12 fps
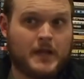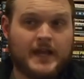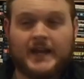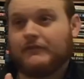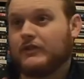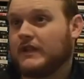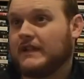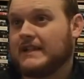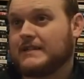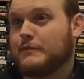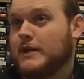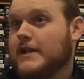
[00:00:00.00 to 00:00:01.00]
And everything that
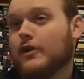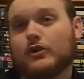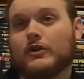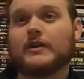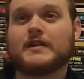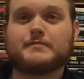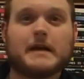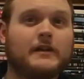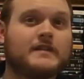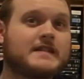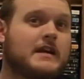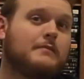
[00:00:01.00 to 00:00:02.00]
is mediocre is
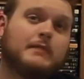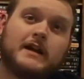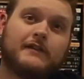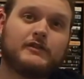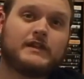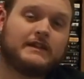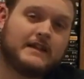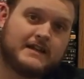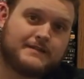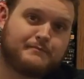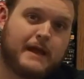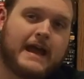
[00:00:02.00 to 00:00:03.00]
balanced out by everything that
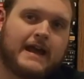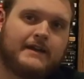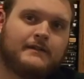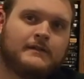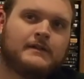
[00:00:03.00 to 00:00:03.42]
is bad.